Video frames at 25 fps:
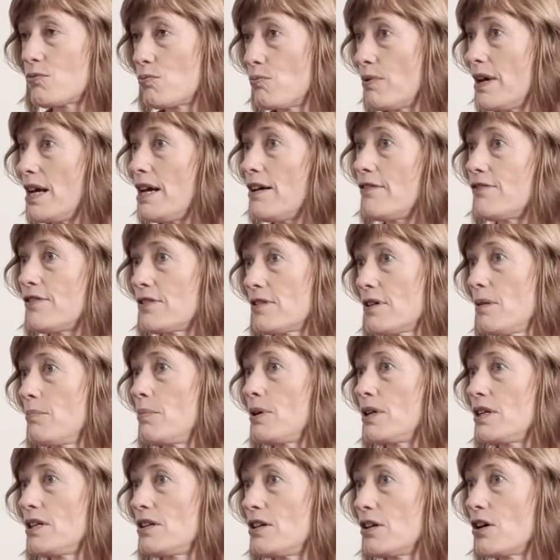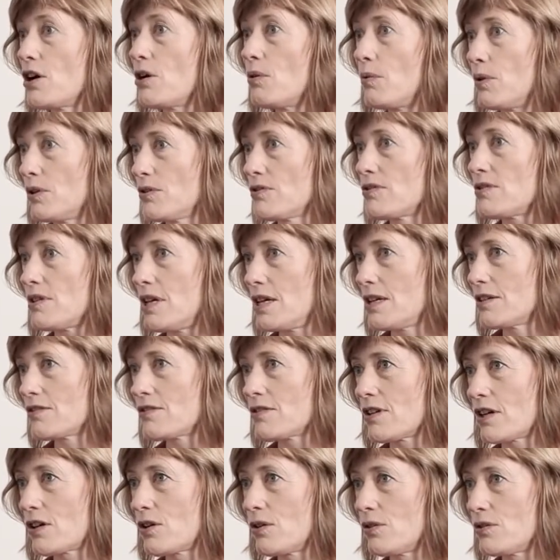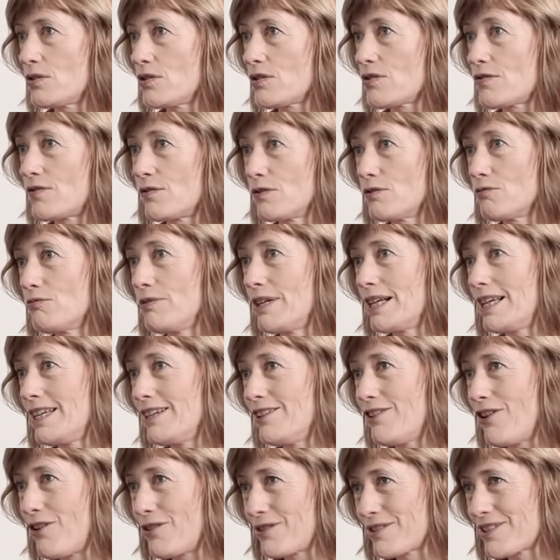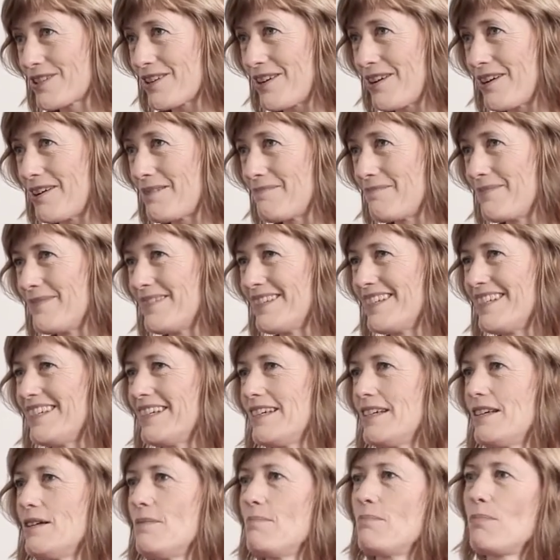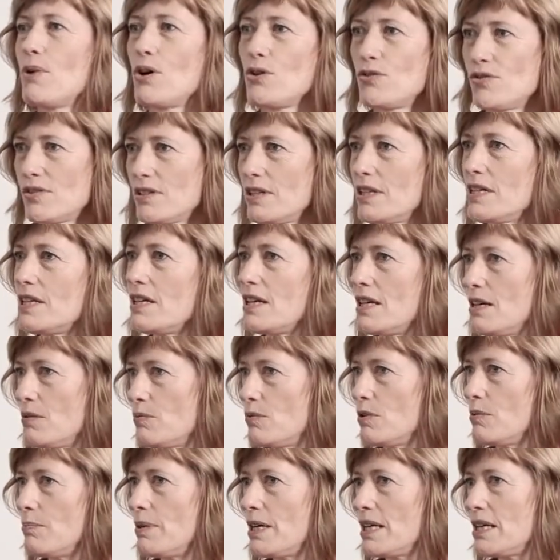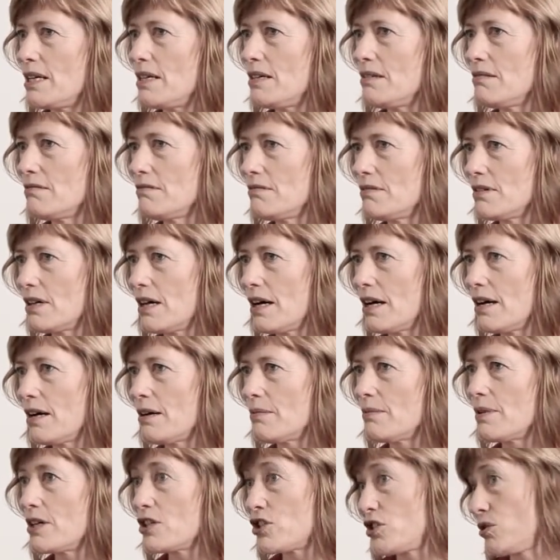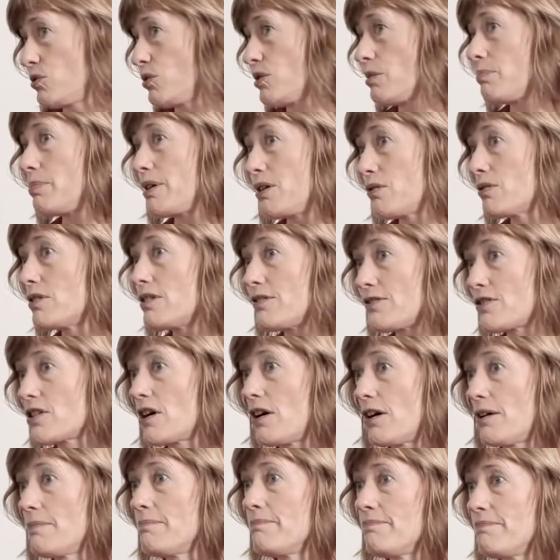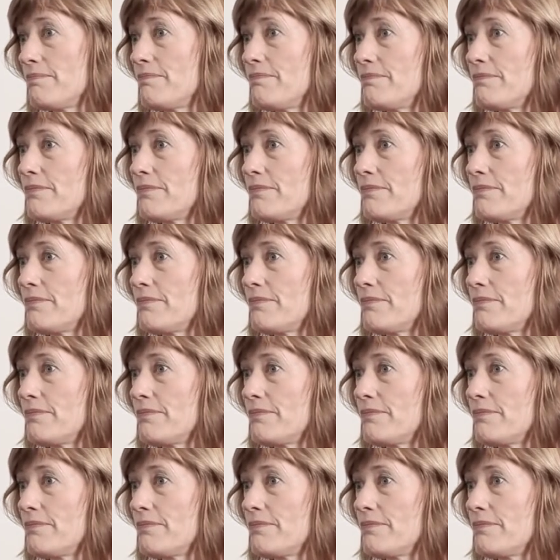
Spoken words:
It's rare for somebody to go on seeing a psychologist for a really long time. Mostly it will be a shorter period of time.